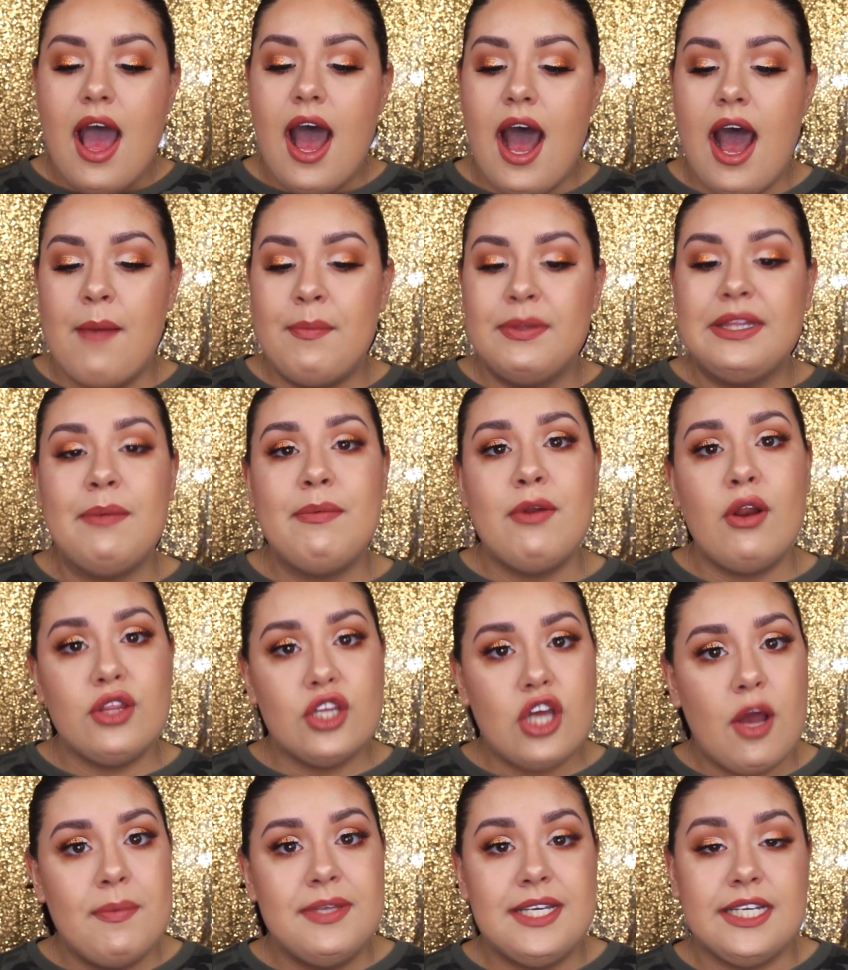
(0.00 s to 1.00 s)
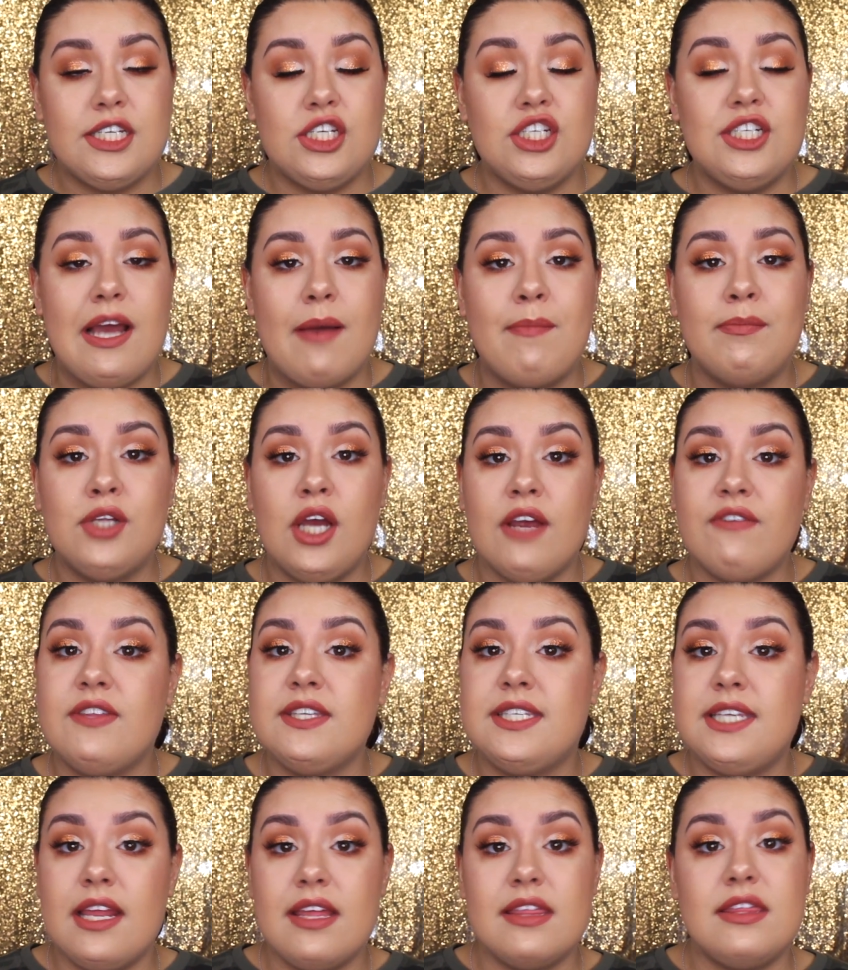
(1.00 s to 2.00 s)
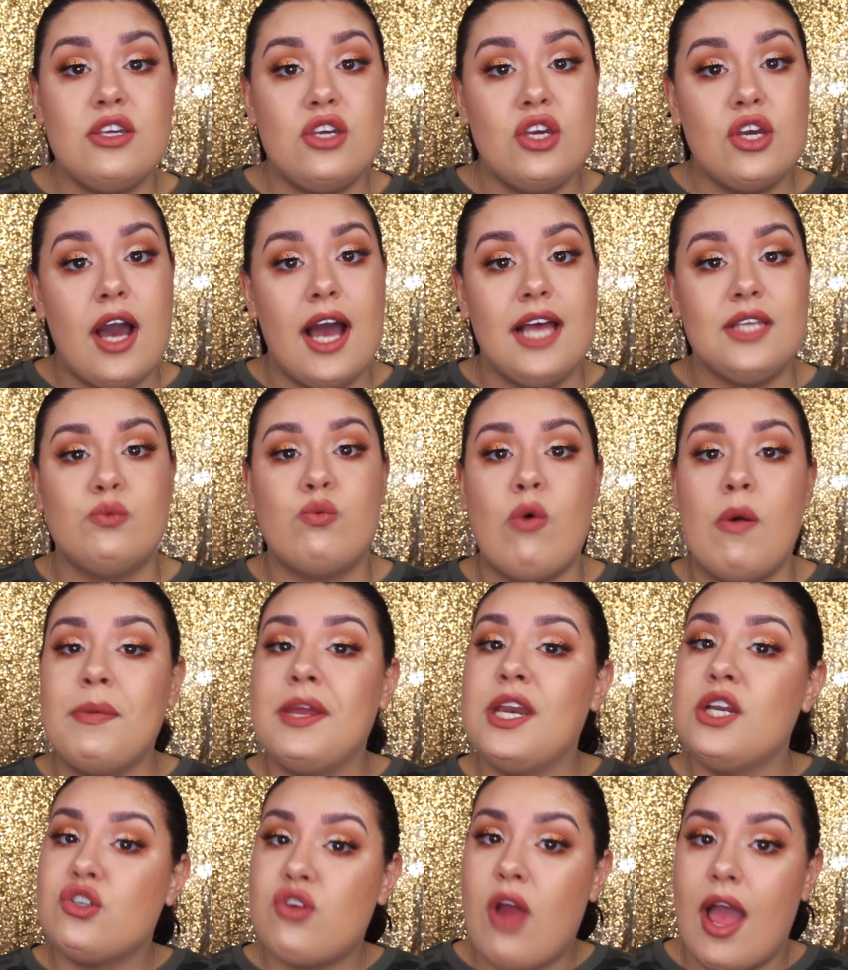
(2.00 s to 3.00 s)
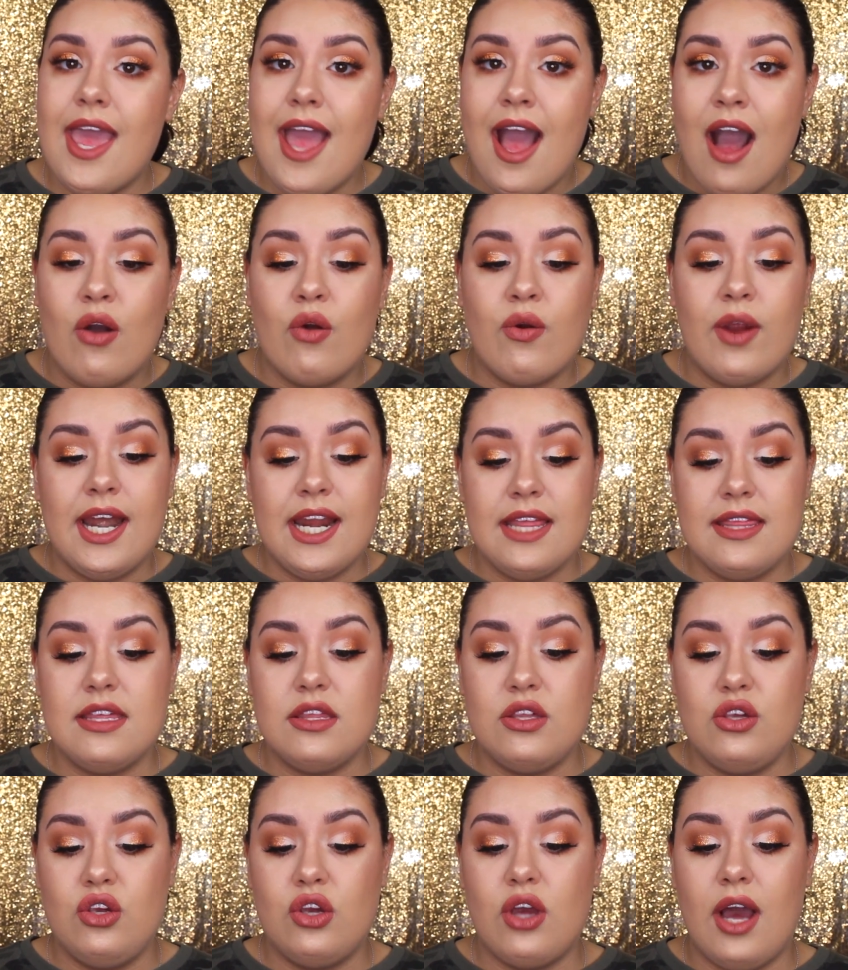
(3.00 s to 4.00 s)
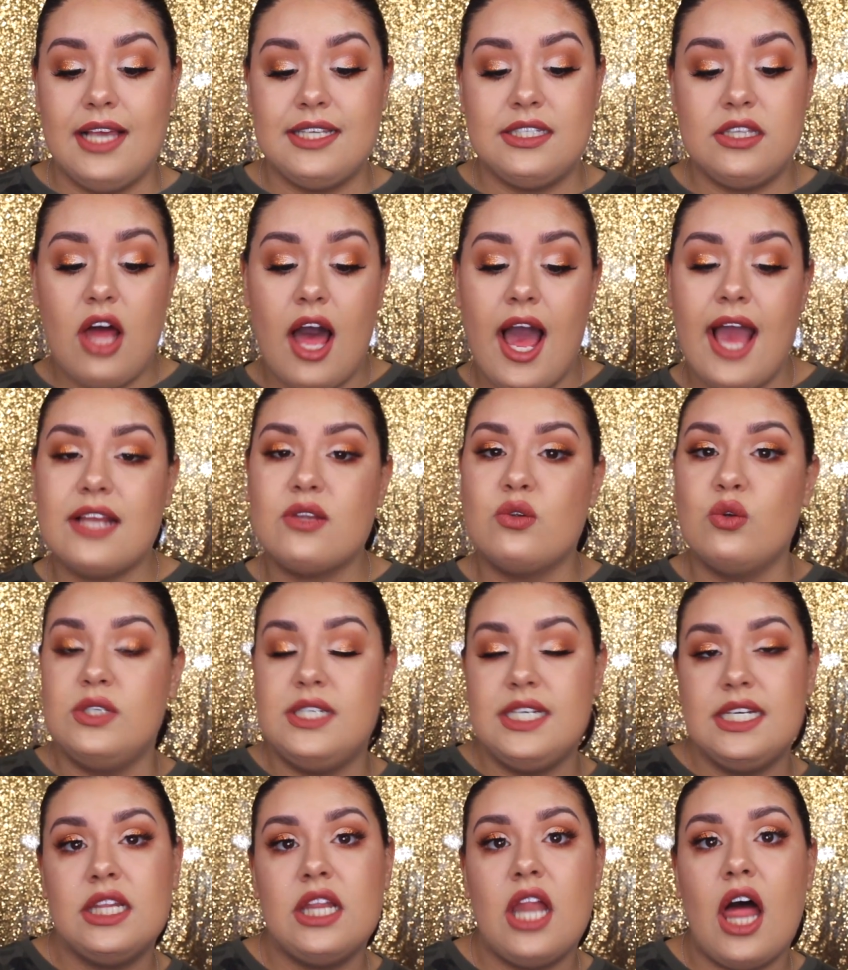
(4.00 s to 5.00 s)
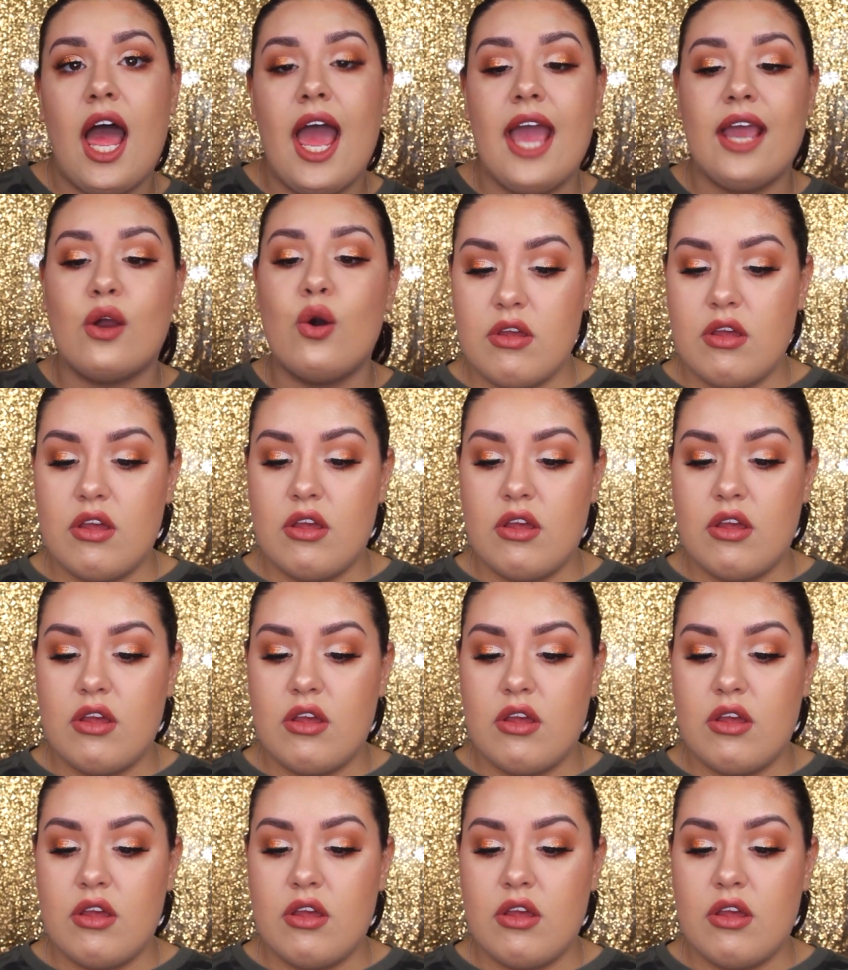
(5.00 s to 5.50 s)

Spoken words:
Let me know in the comment section down below if there's anything you guys want me to try out or anything that you guys liked or didn't like.